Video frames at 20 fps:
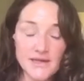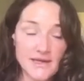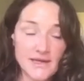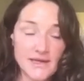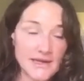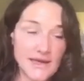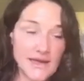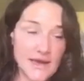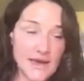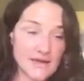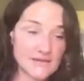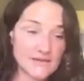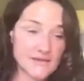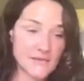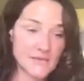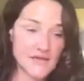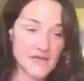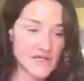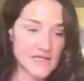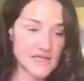Yeah,
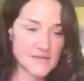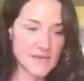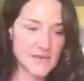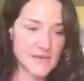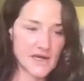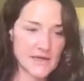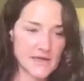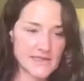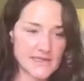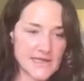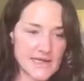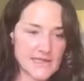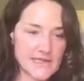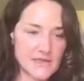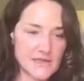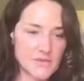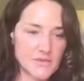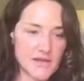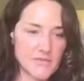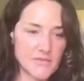but she's been isolated
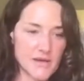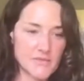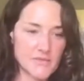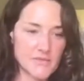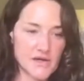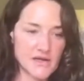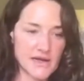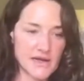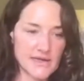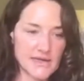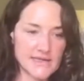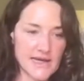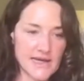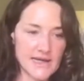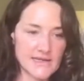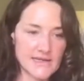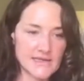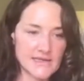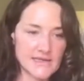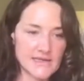with me, but has
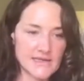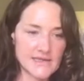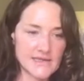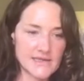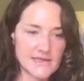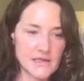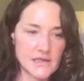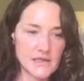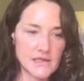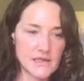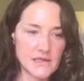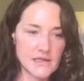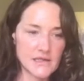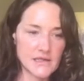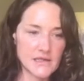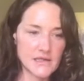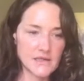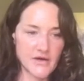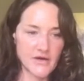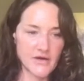had
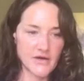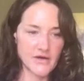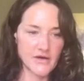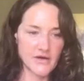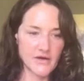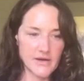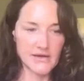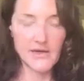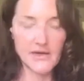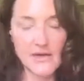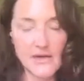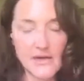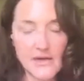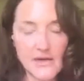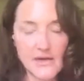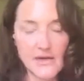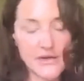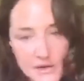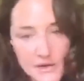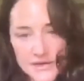very
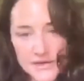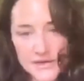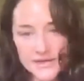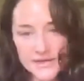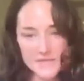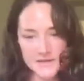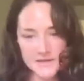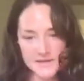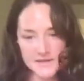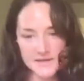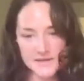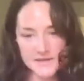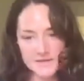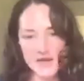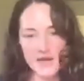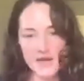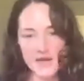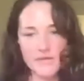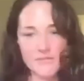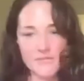like no
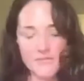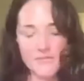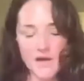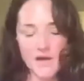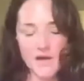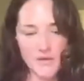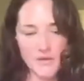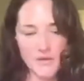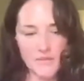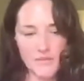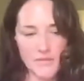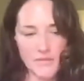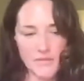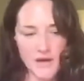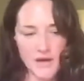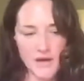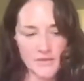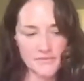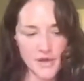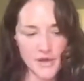symptoms. My uh, my
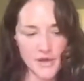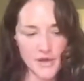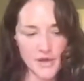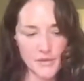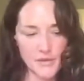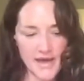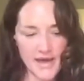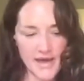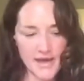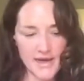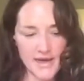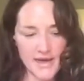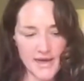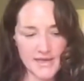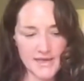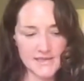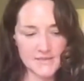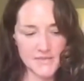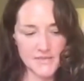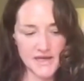um, au pair
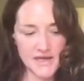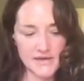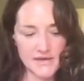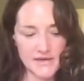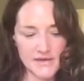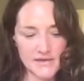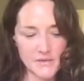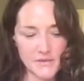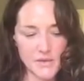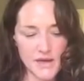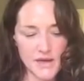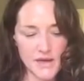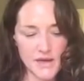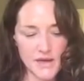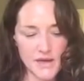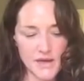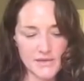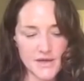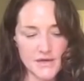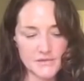has been unwell
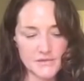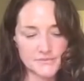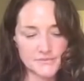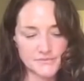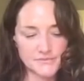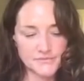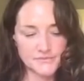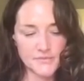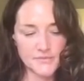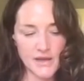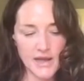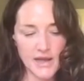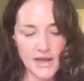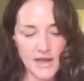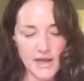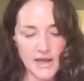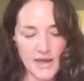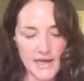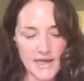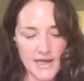as well,
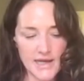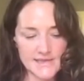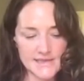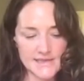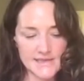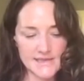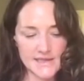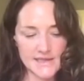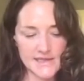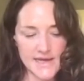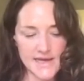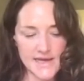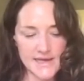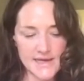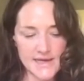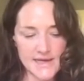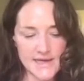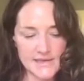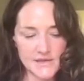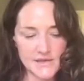uh, as has her
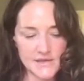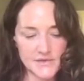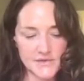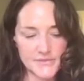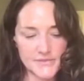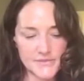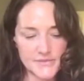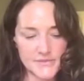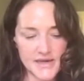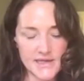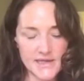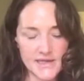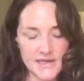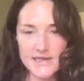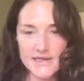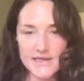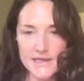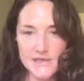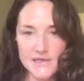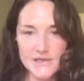dad, who's been in
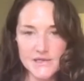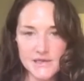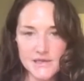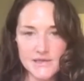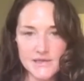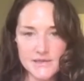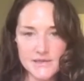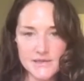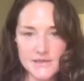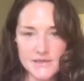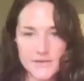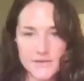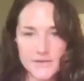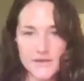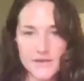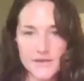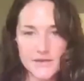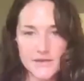isolation as well.